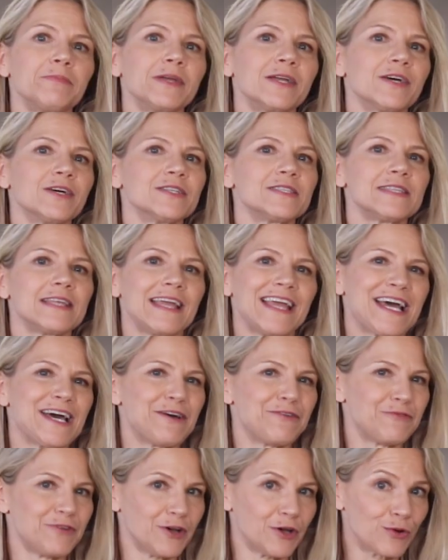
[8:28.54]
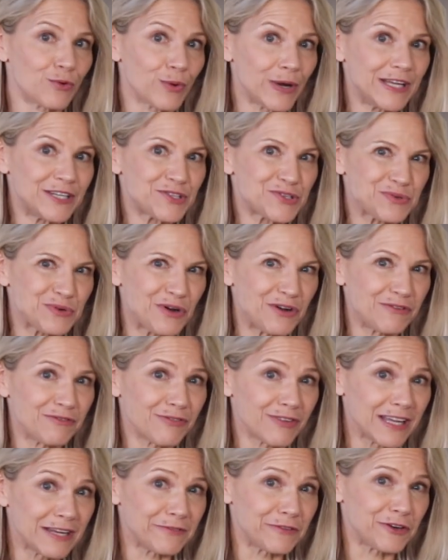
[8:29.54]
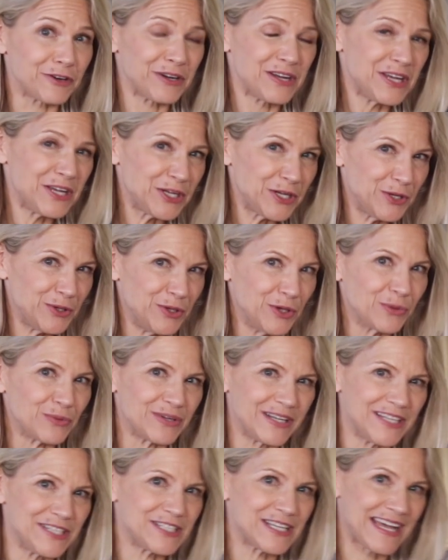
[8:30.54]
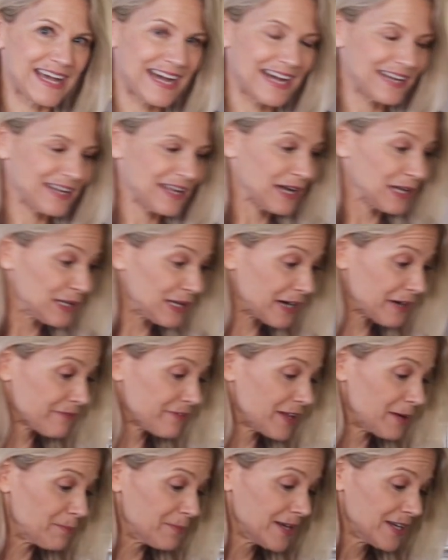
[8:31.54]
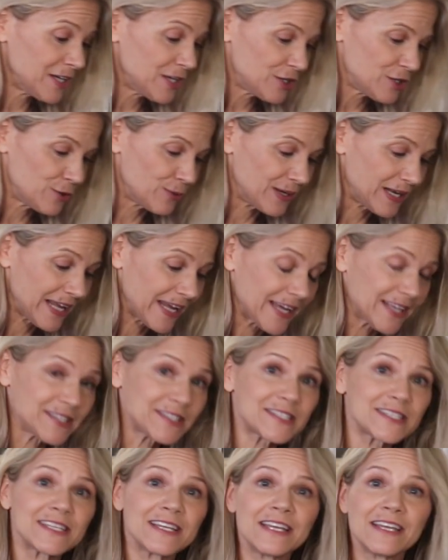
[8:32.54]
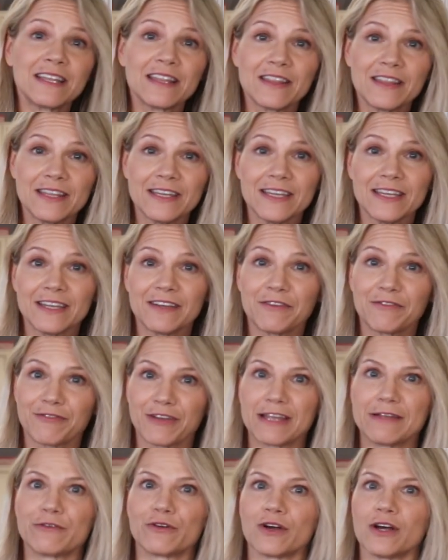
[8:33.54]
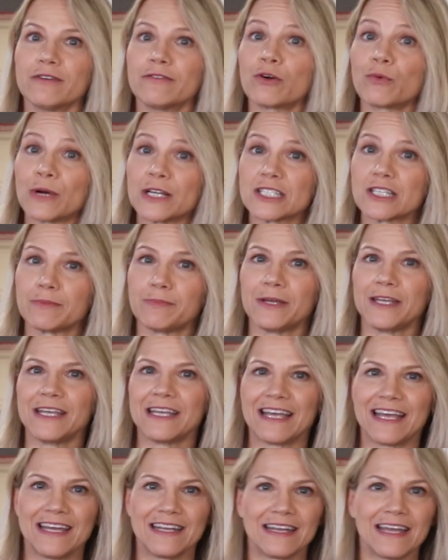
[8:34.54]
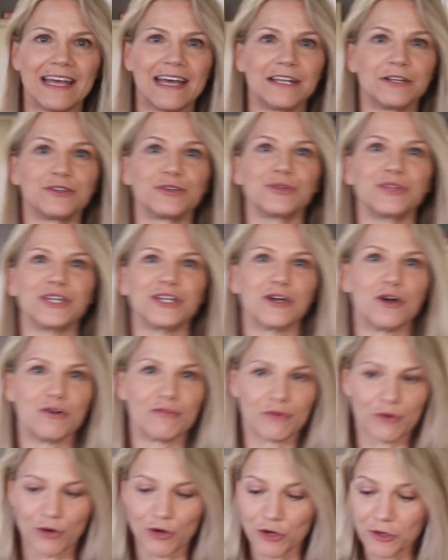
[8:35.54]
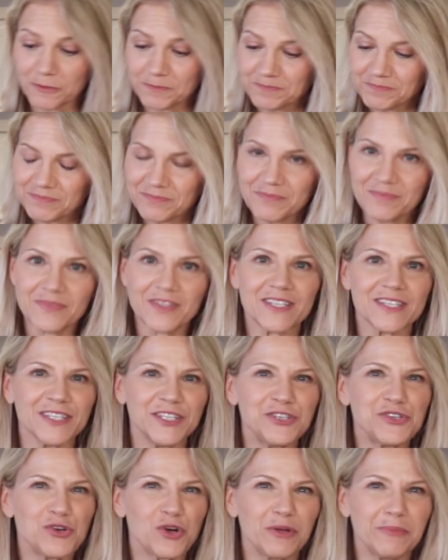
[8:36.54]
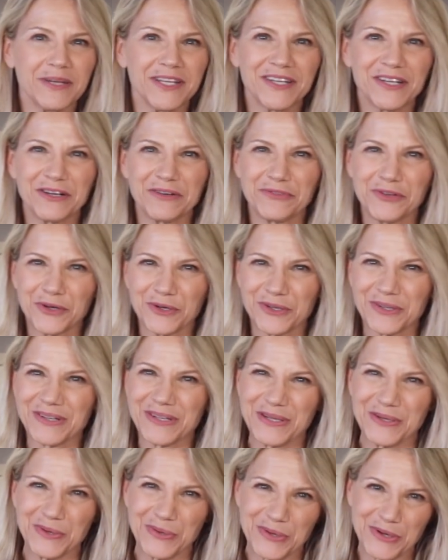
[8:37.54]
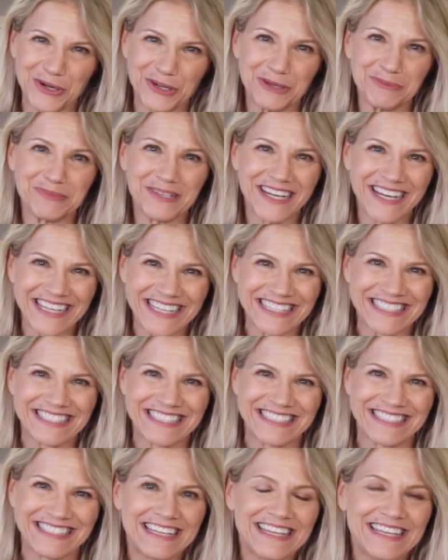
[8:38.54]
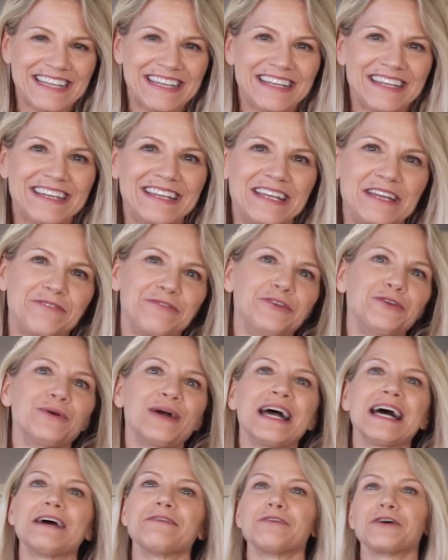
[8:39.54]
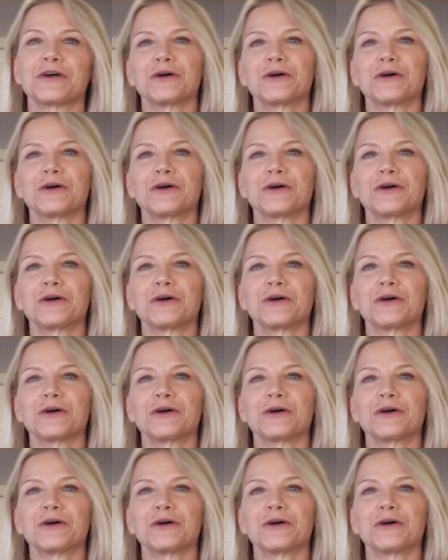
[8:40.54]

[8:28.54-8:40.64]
because they have a great strong flavor, you don't need to add a lot of them to enhance the flavor of a recipe and add to the overall enjoyment of your low-carb diet. If you have a